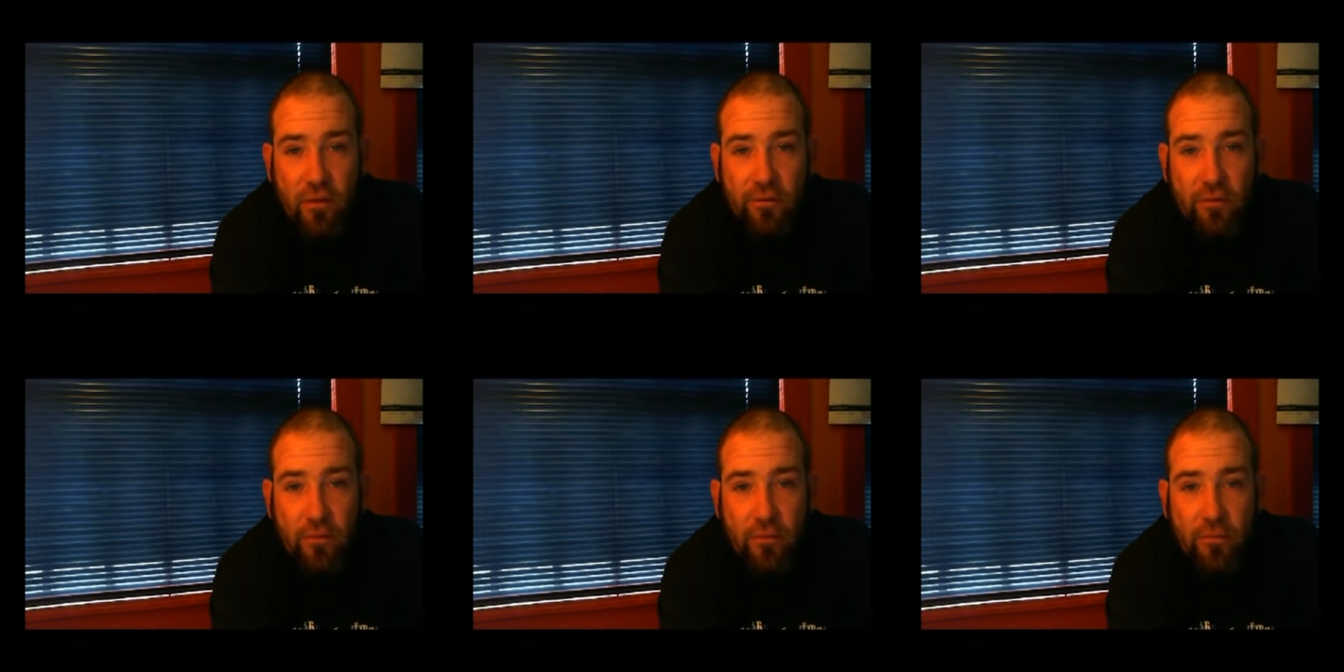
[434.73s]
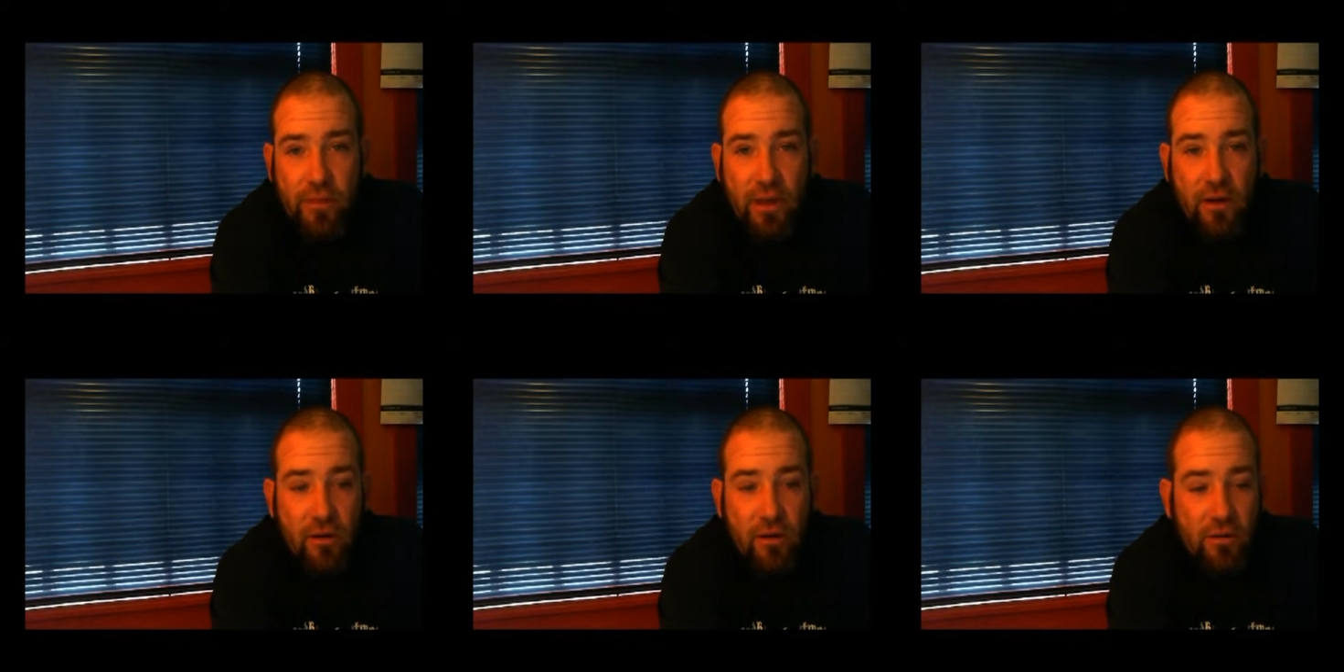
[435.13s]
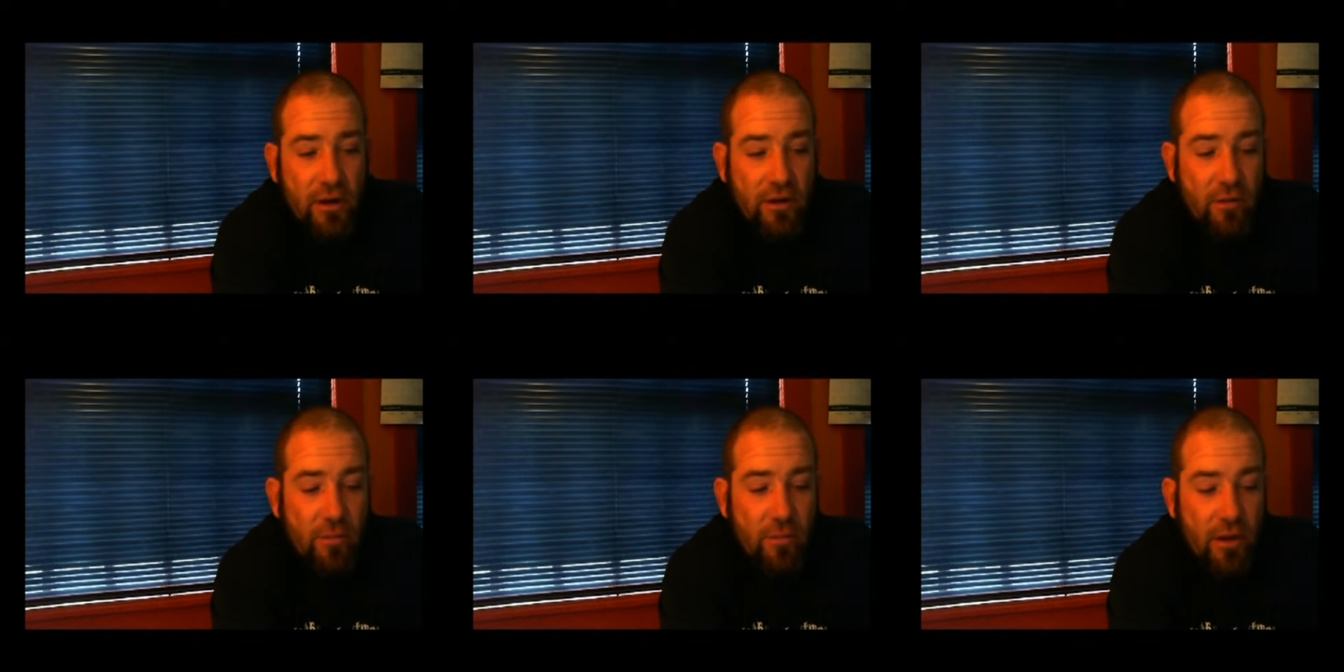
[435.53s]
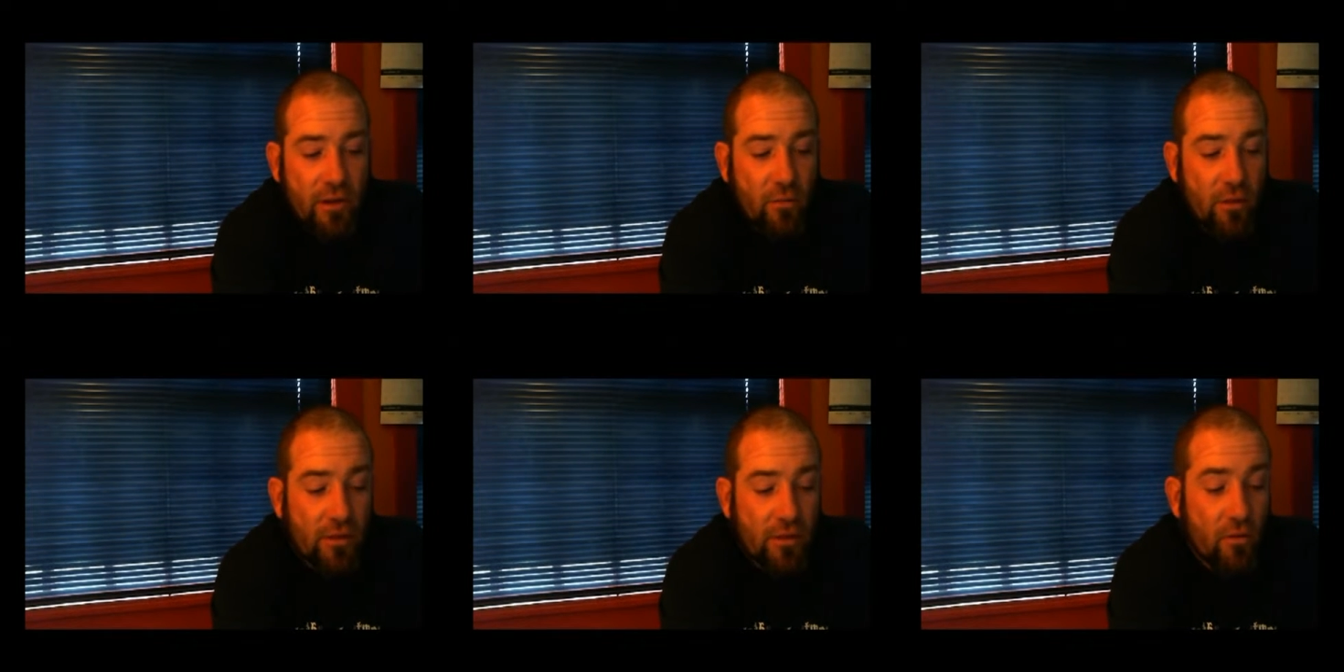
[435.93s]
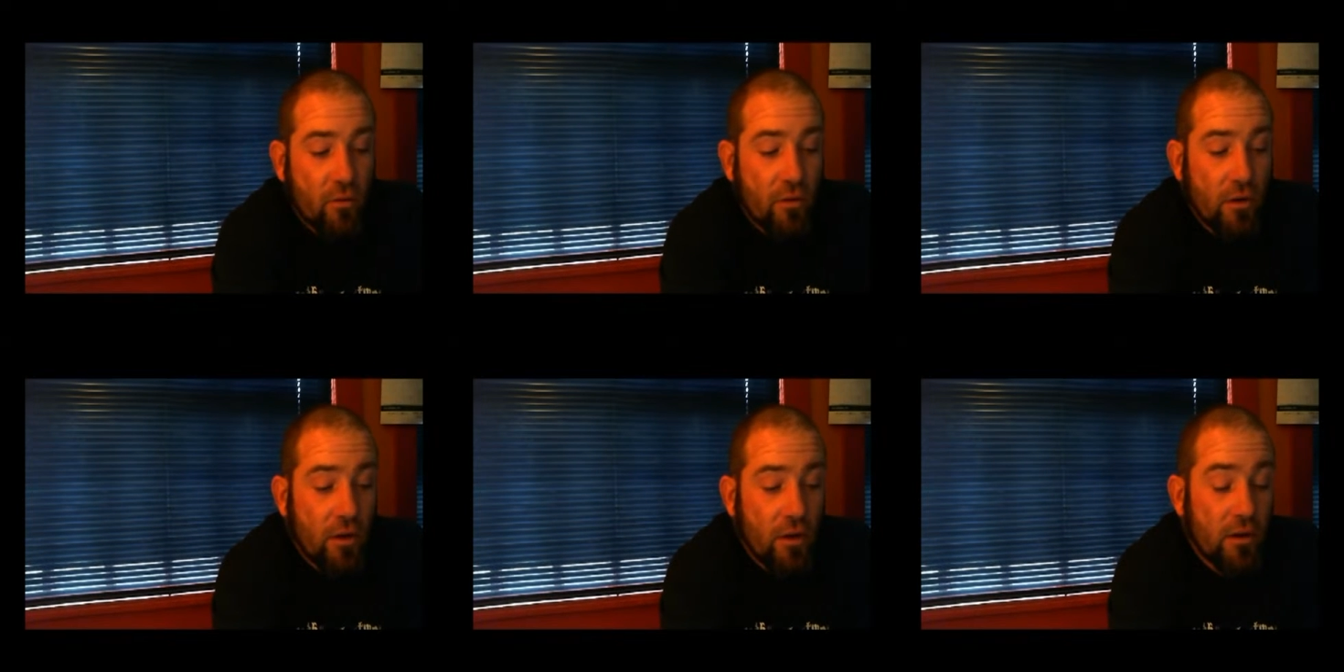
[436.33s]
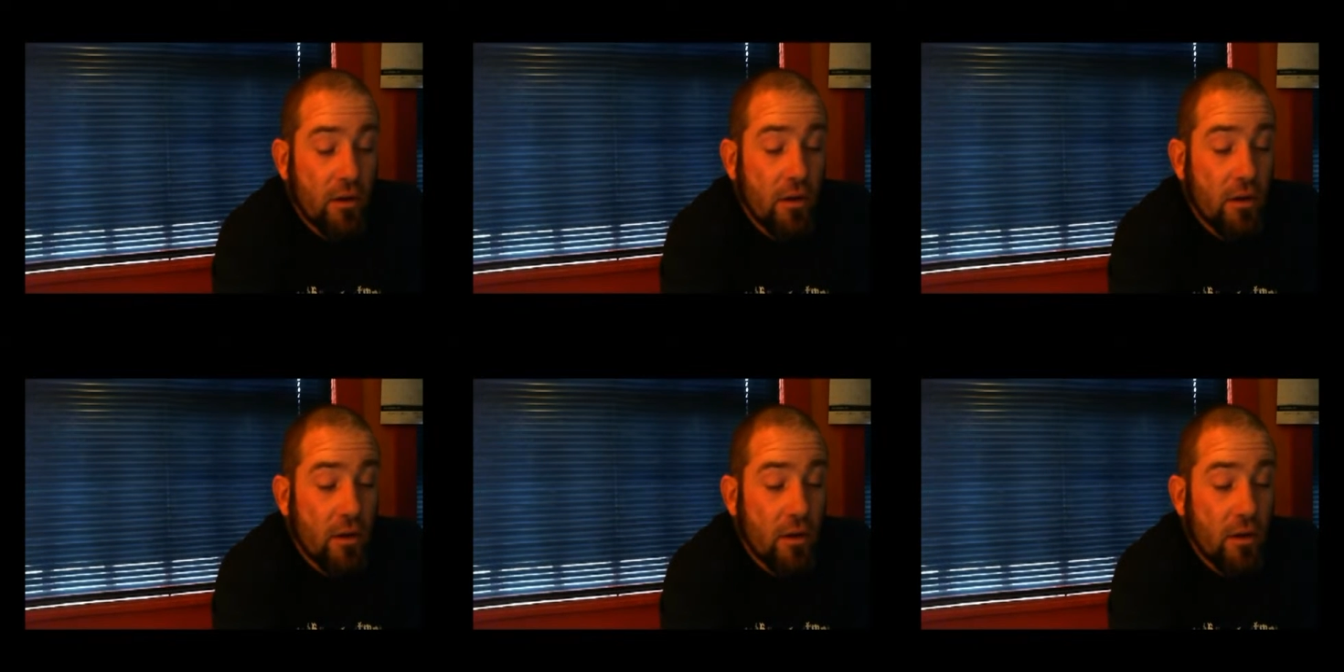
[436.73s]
of them here and there, depending on what's going on.